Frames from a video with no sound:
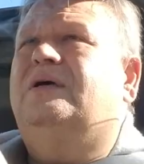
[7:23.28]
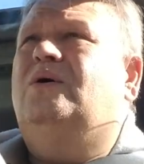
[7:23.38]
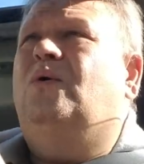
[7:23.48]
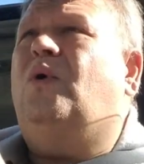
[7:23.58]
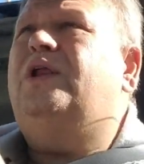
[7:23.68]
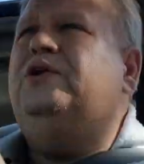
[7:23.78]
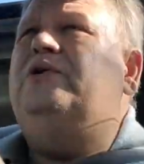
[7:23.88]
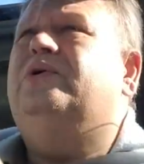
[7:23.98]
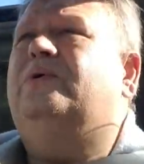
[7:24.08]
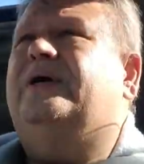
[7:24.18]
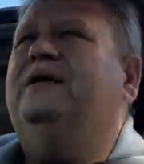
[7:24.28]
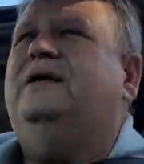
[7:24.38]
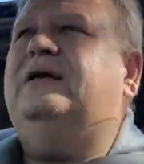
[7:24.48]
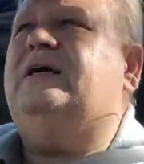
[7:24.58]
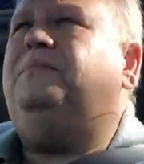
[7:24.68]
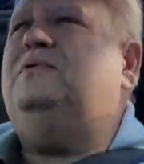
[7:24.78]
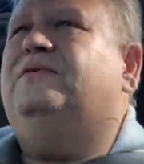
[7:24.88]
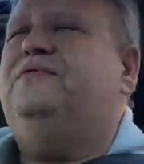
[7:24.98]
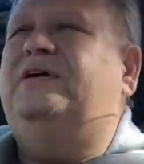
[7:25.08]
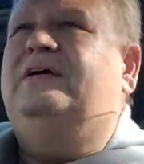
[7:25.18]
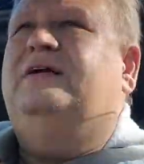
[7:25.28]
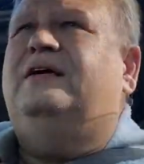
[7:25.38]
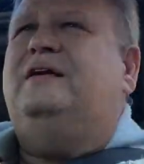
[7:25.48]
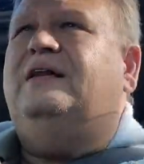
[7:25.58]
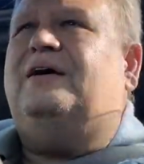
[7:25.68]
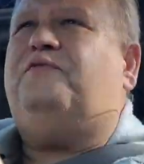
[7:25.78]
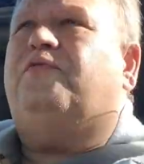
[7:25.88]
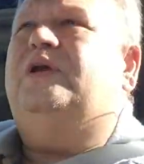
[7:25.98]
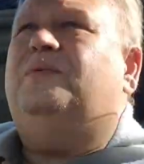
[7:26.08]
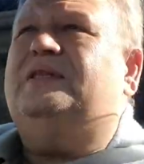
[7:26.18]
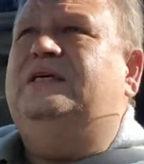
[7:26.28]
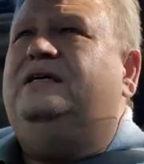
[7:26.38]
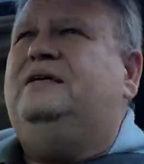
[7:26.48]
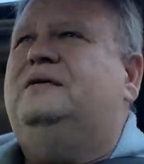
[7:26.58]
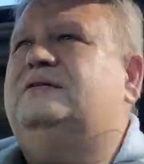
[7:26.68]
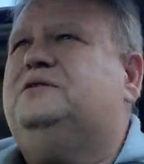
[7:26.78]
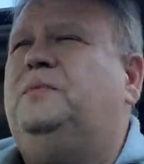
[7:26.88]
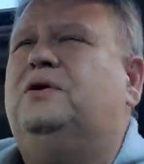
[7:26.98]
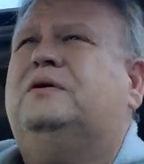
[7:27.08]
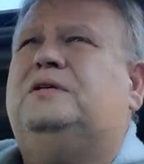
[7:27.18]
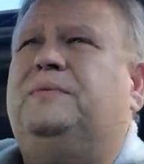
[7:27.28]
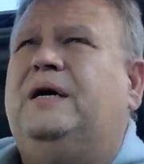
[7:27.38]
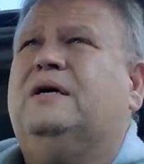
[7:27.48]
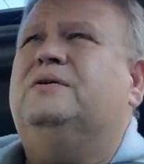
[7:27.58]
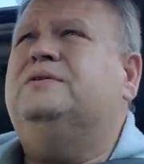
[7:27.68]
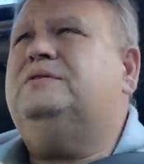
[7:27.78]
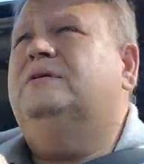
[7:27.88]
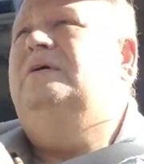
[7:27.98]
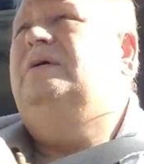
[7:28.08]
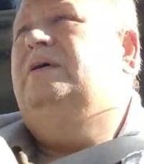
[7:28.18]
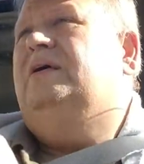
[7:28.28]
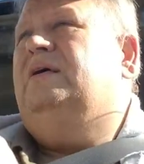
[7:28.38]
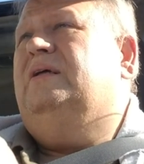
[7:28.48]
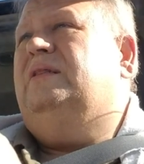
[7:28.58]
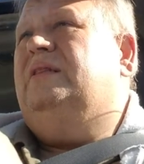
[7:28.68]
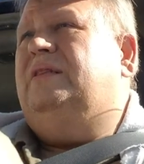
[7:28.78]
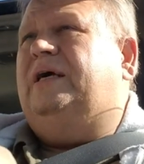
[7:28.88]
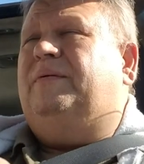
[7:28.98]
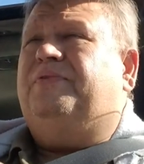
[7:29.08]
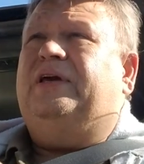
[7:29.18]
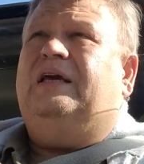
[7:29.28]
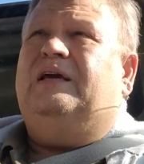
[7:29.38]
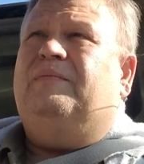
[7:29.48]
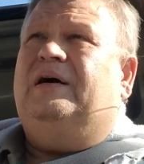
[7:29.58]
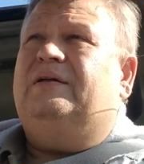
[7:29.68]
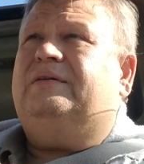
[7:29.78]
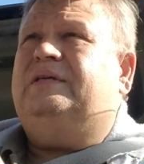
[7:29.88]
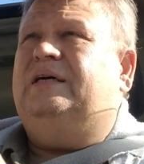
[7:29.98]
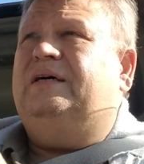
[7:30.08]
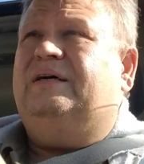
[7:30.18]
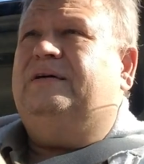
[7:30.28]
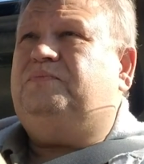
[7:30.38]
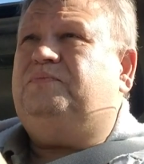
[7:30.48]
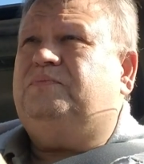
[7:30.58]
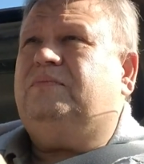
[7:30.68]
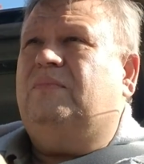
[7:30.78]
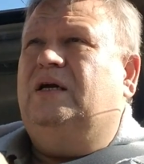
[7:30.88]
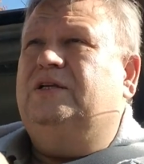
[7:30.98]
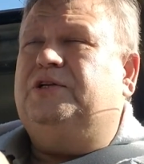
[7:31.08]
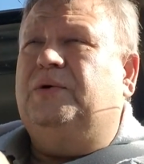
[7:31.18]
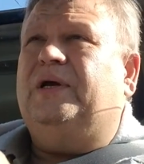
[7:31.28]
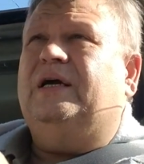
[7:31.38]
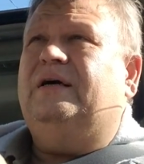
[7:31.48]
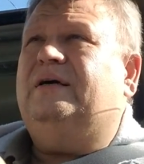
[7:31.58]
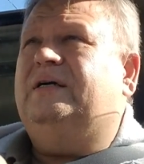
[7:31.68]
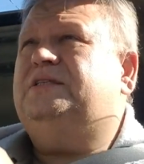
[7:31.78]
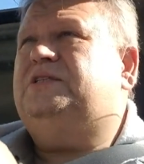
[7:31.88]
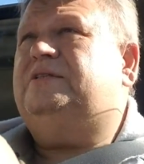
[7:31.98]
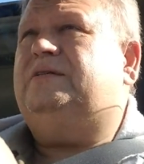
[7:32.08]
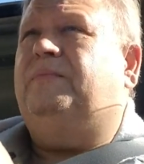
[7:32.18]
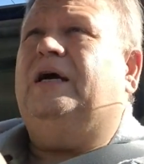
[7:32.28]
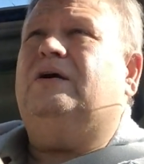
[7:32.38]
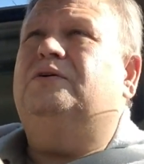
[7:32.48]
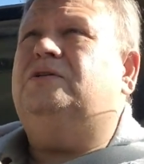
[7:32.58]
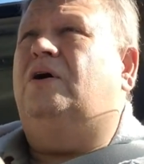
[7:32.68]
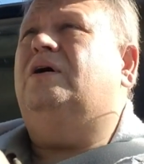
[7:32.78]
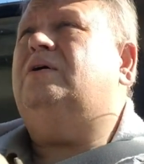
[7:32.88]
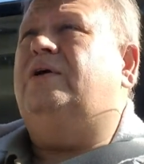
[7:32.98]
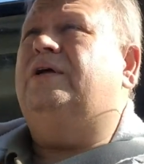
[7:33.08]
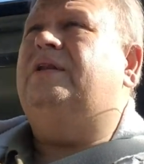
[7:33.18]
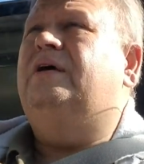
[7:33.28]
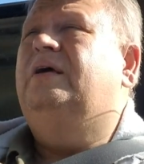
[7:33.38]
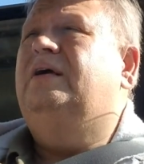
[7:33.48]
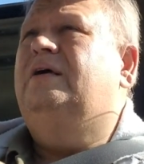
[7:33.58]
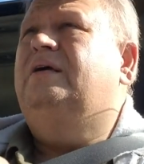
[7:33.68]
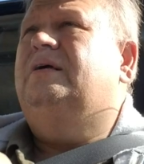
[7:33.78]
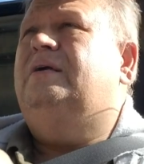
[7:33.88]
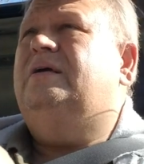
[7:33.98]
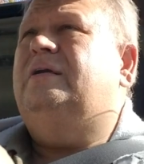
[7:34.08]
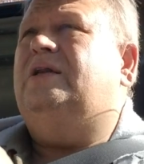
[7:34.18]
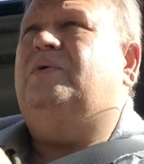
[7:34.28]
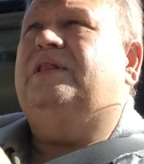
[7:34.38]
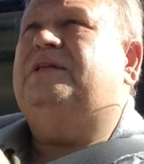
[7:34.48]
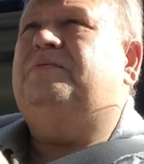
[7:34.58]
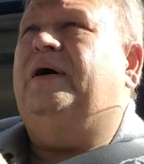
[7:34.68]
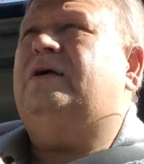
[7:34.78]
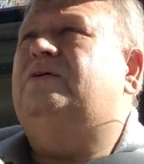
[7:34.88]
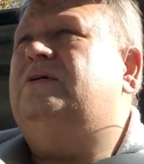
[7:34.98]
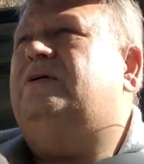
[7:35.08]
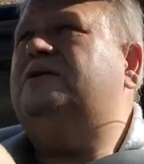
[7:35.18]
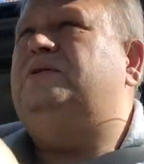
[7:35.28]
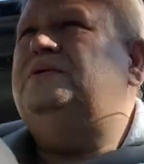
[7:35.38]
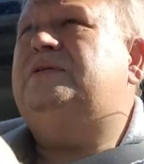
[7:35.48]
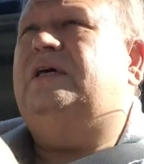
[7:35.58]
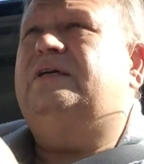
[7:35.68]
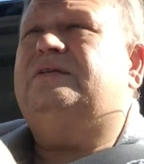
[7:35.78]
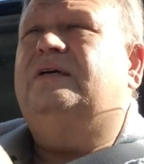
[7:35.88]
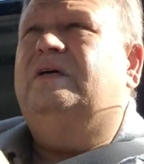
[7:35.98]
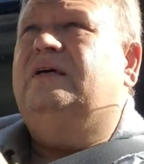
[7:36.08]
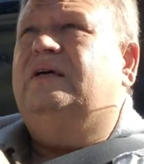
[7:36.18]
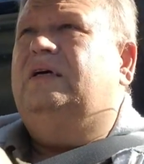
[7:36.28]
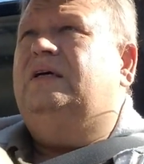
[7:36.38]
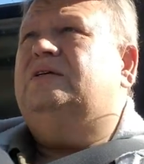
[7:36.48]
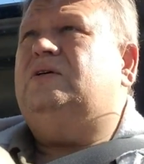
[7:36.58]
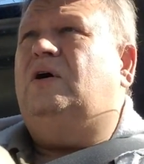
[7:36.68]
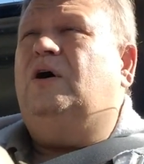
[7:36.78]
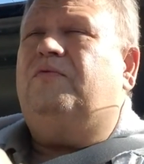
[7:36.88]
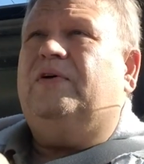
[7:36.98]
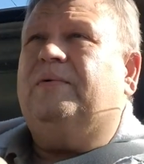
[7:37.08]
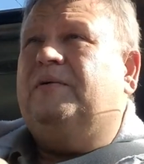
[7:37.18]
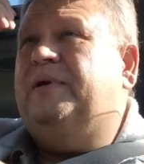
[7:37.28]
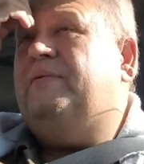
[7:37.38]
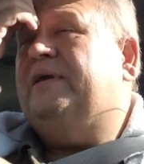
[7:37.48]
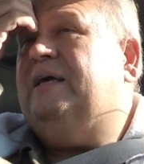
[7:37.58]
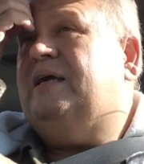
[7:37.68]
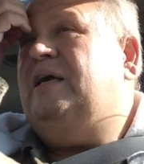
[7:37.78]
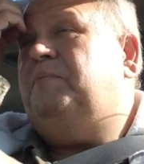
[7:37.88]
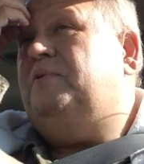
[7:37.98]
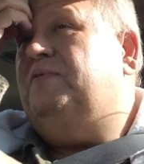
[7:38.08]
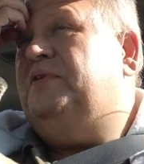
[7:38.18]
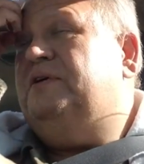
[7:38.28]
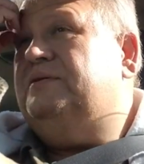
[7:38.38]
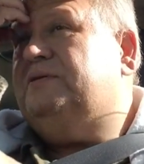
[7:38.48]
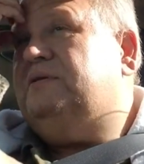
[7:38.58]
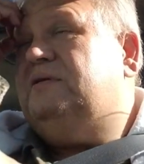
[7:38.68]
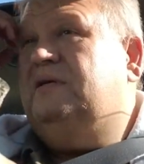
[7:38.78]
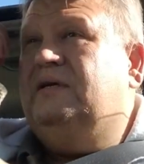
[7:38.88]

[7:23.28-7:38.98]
one new and a couple of not frequently smoked tobaccos that I'm thinking about doing a tobacco talk on, you know, one of the Tobacco Talk Tuesdays. So hopefully I'm going to be able to get a couple of those